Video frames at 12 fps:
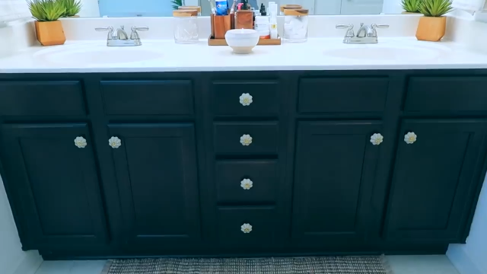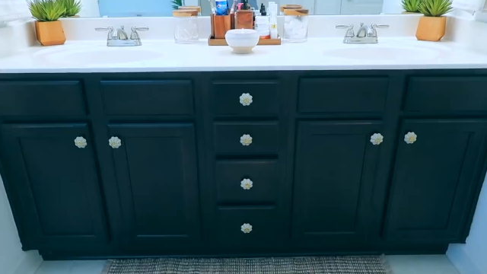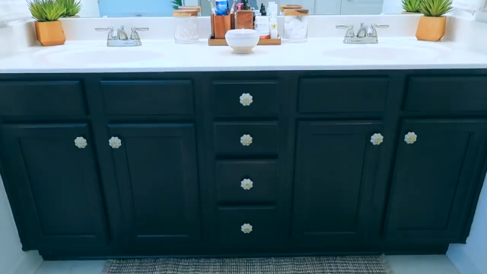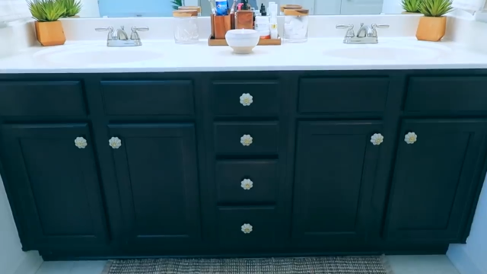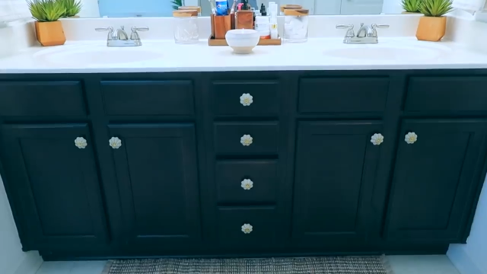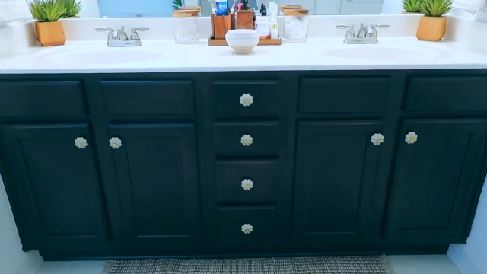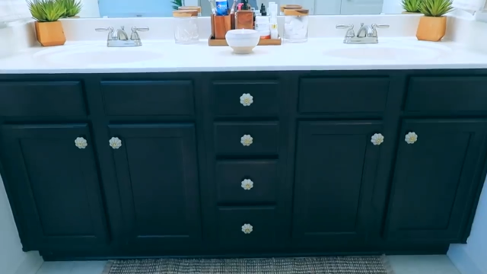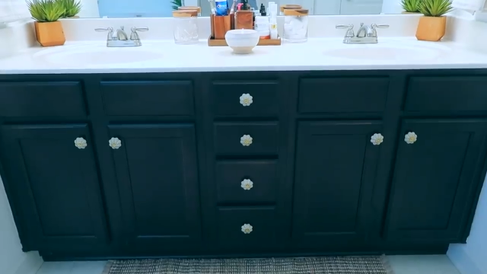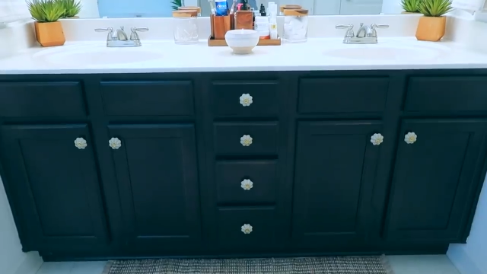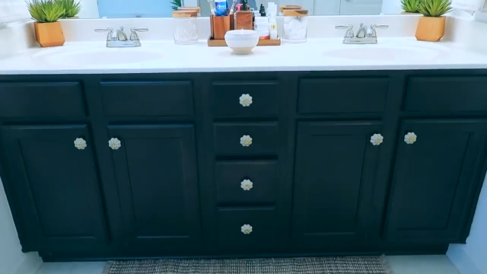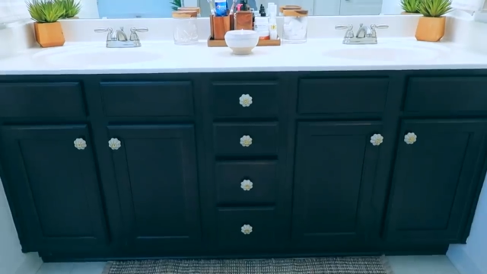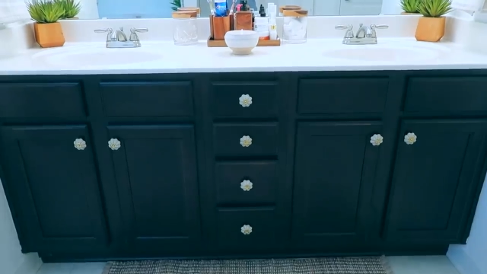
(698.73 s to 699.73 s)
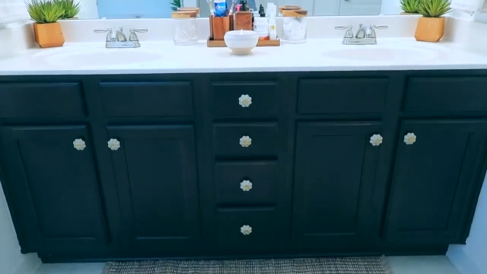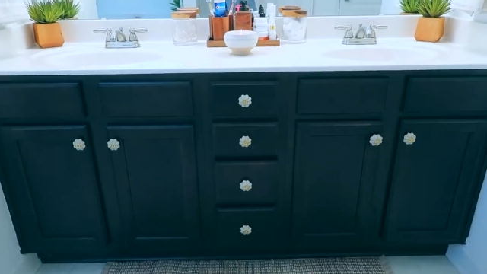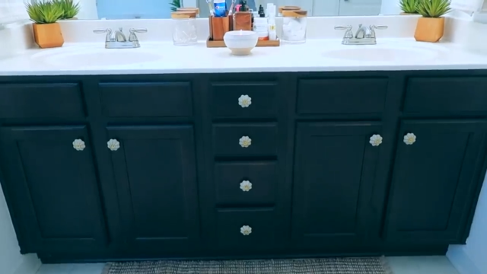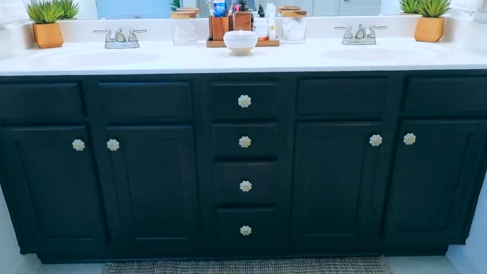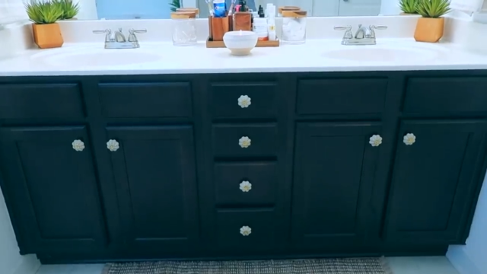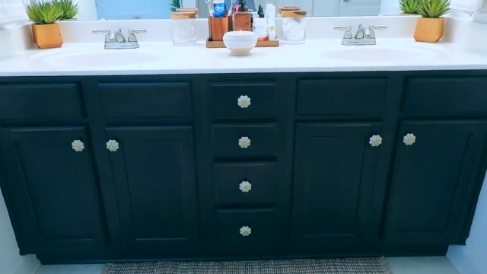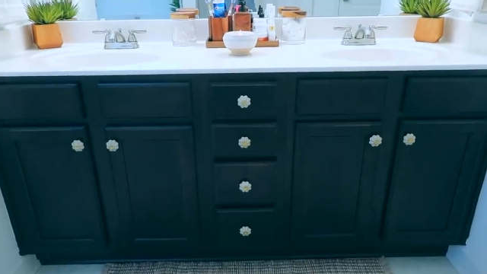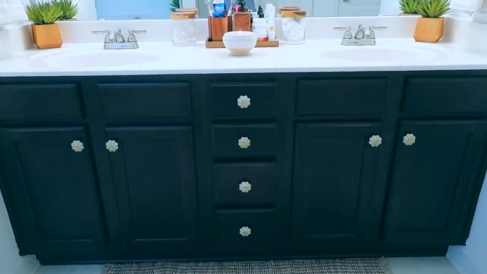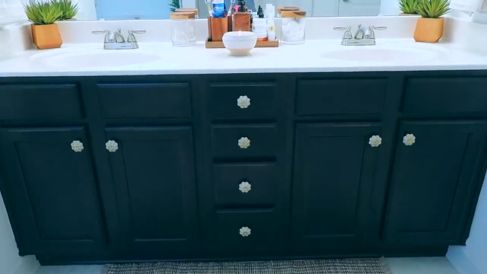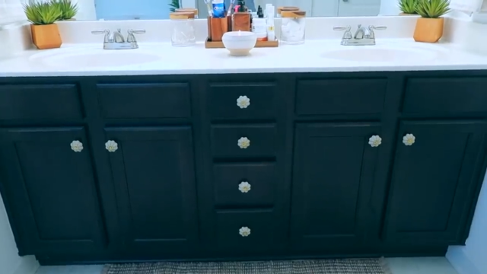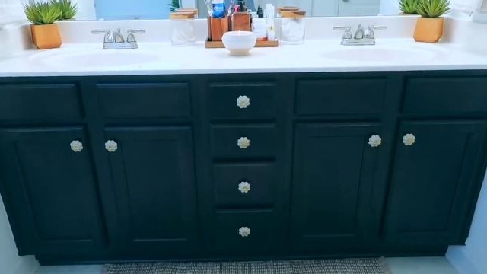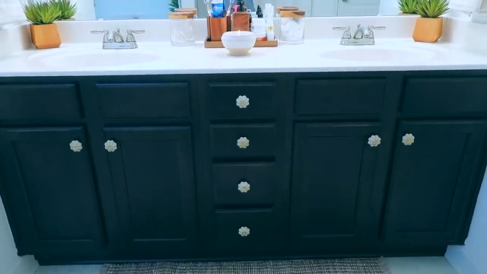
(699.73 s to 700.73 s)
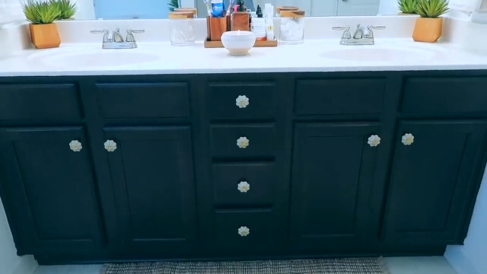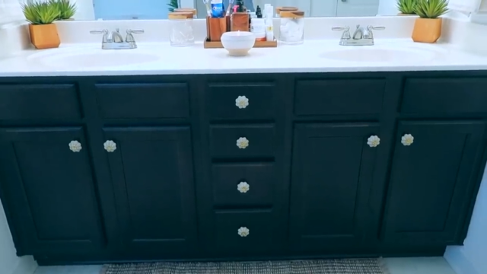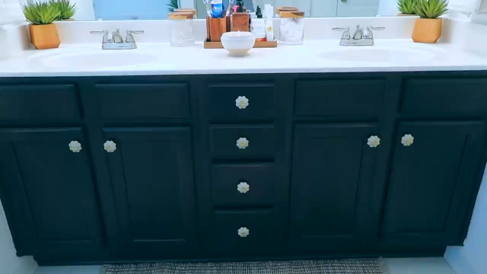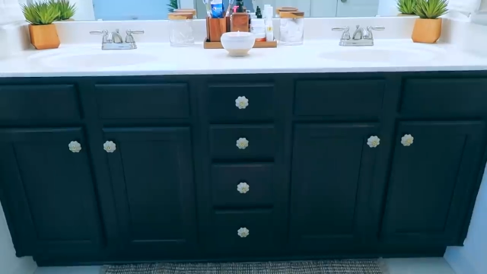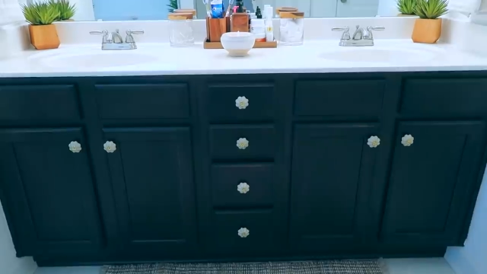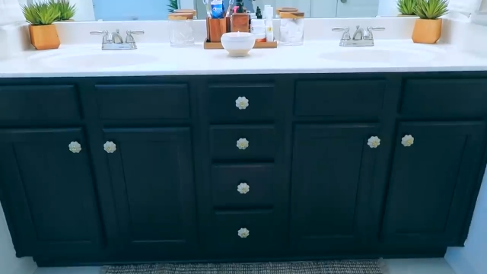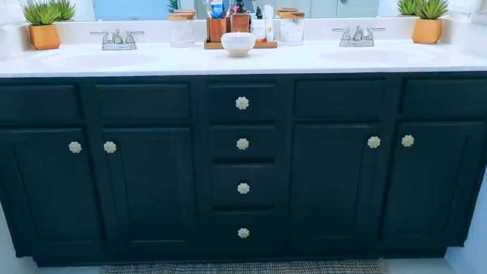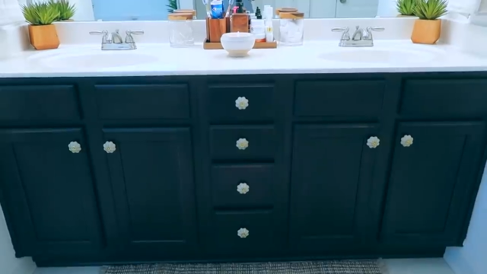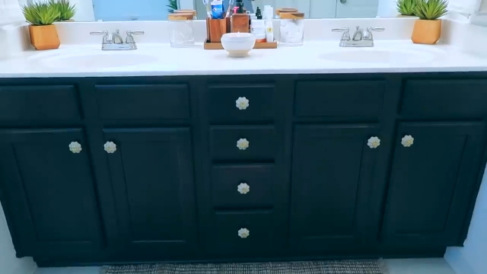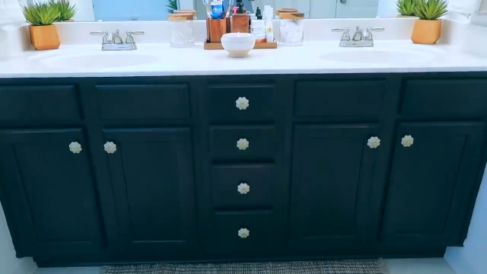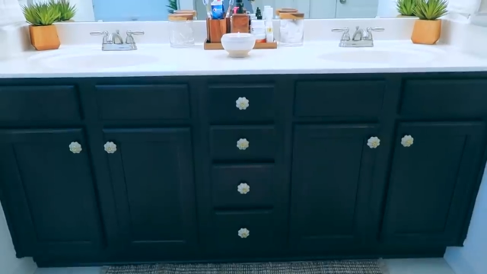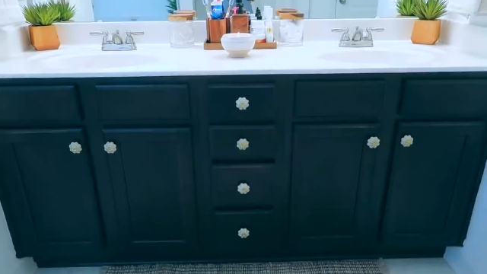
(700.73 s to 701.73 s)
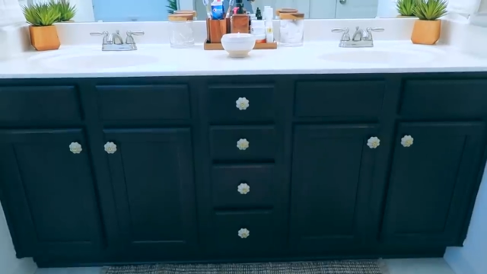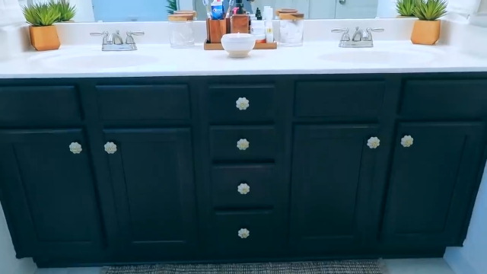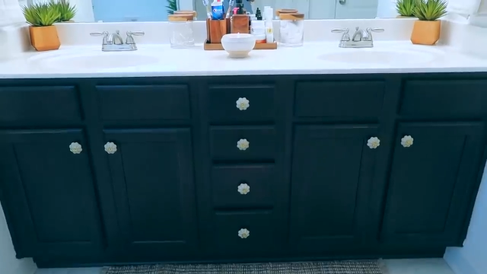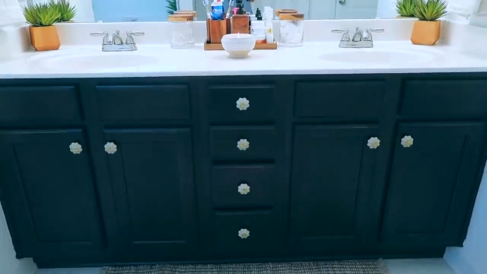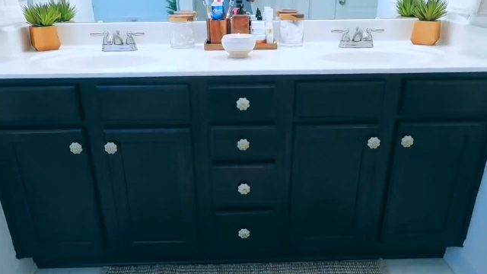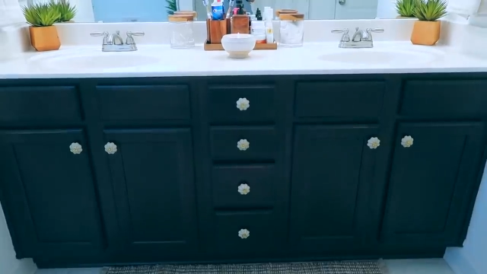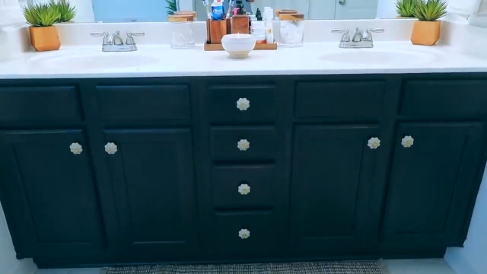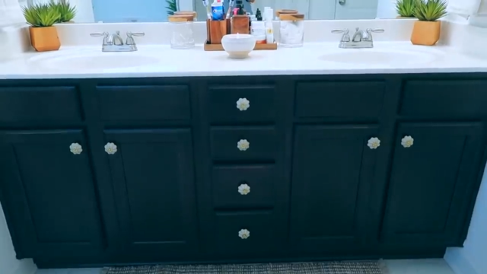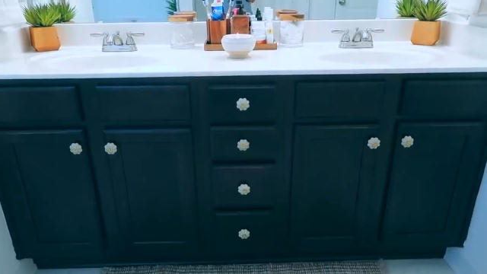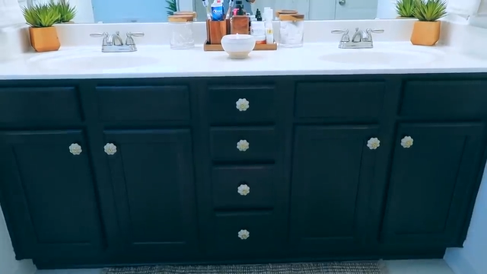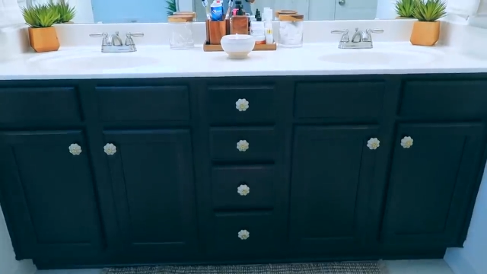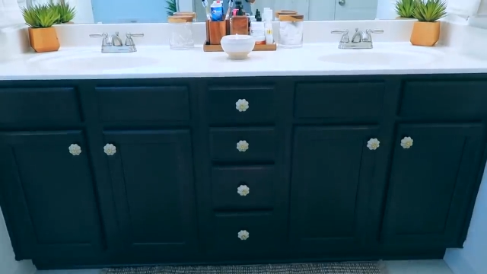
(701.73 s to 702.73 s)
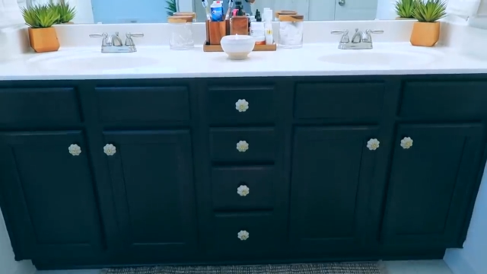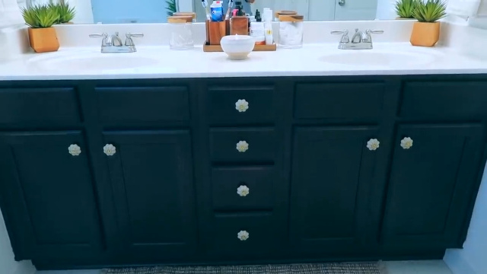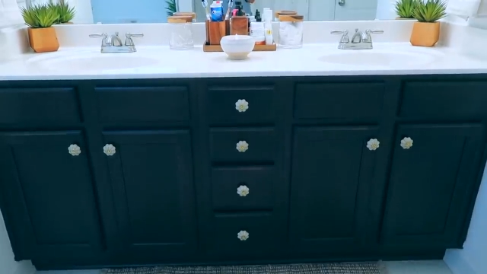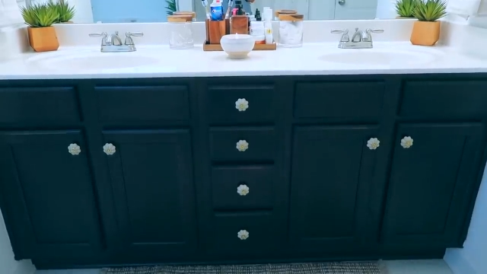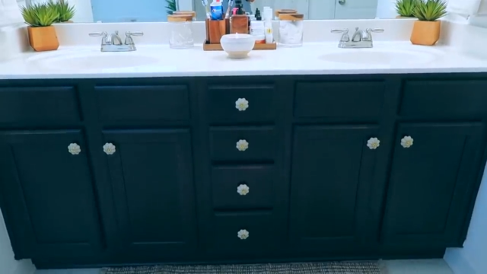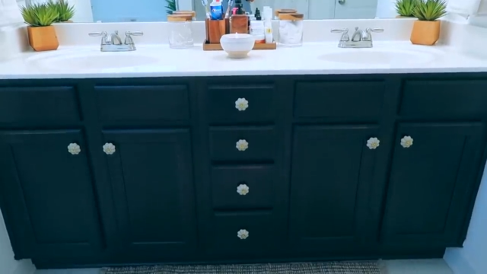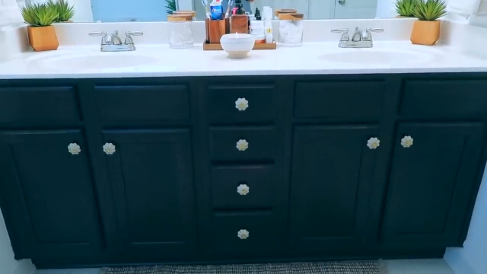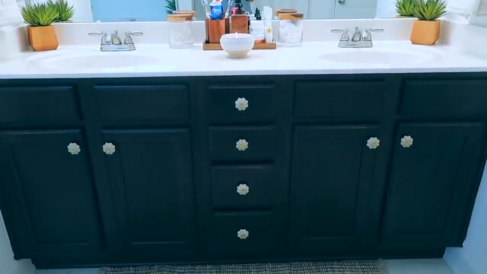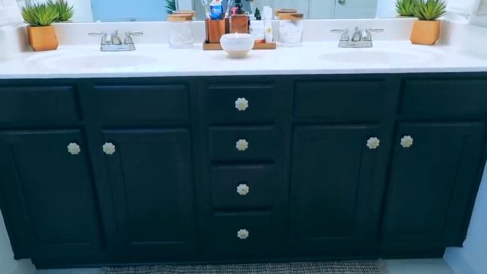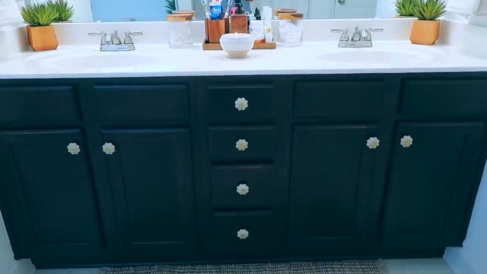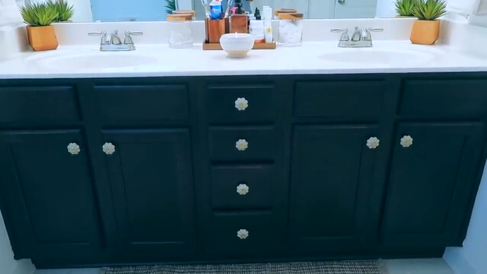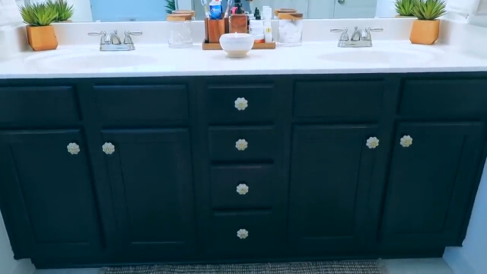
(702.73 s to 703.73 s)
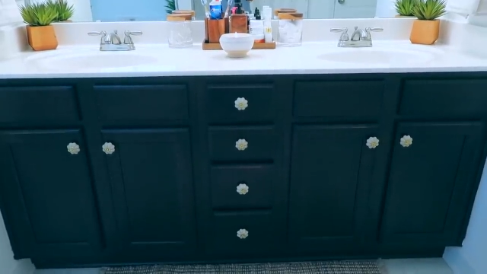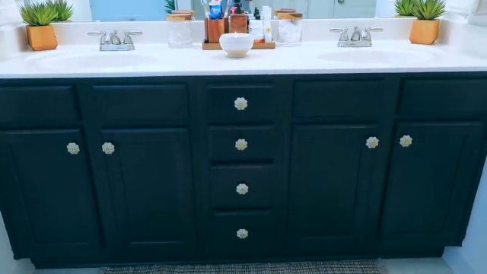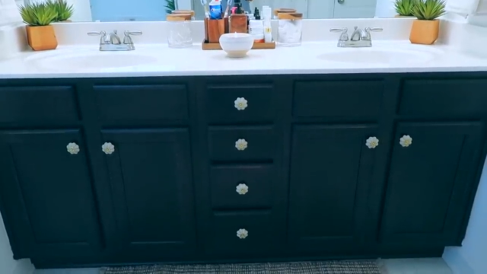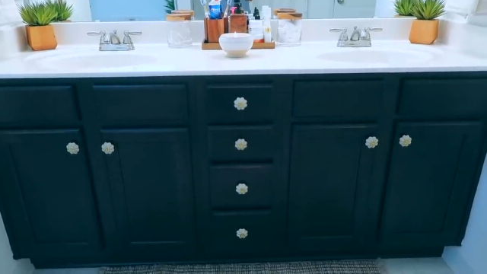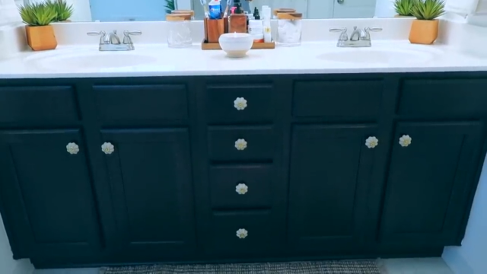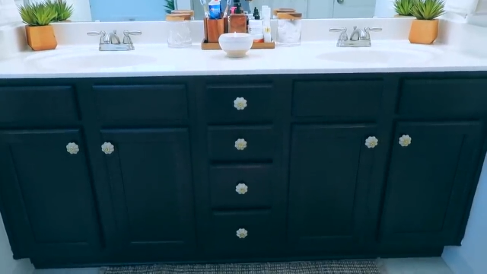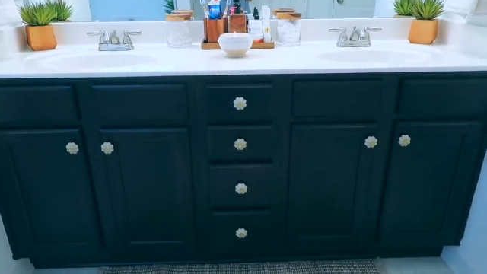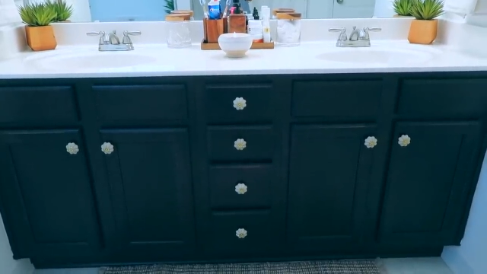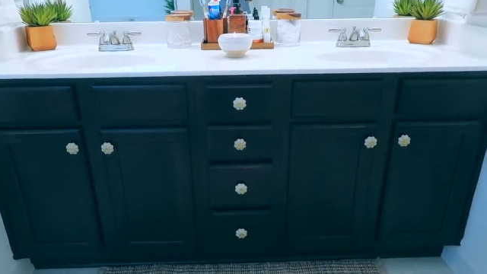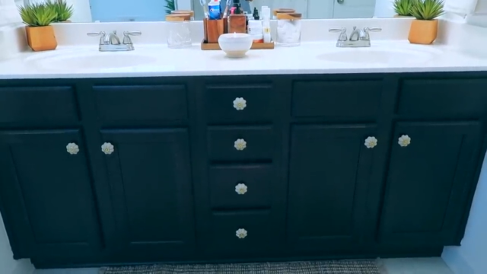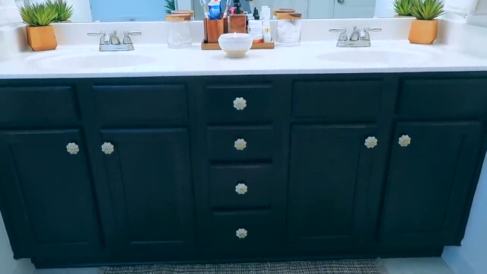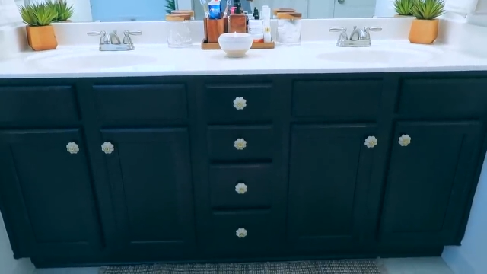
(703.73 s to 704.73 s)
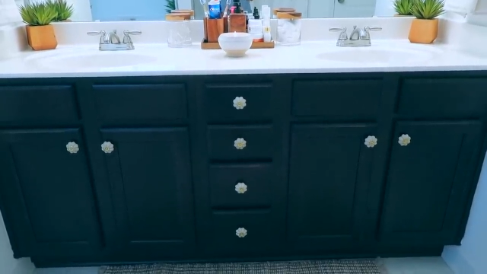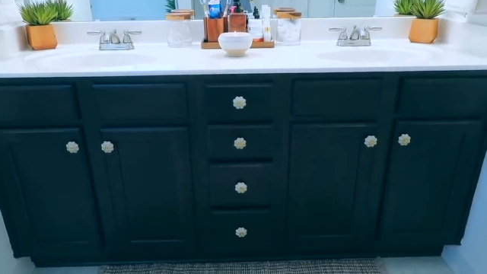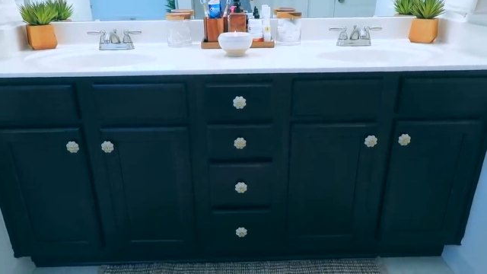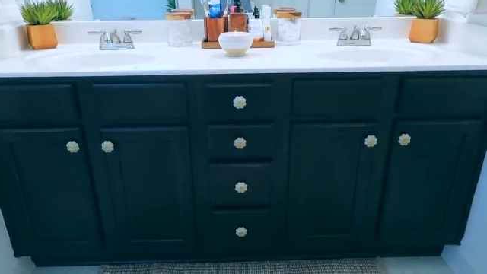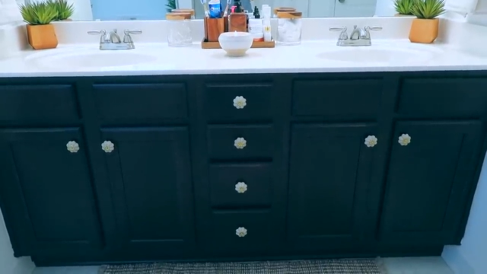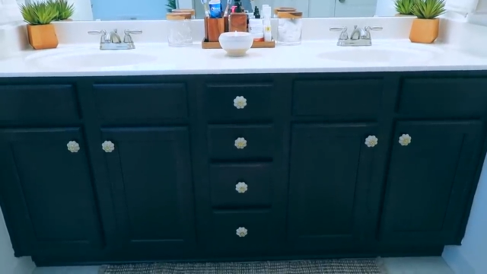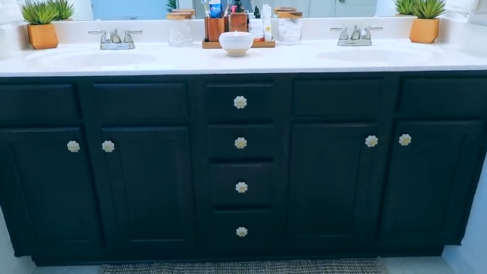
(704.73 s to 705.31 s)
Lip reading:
(no speaker visible)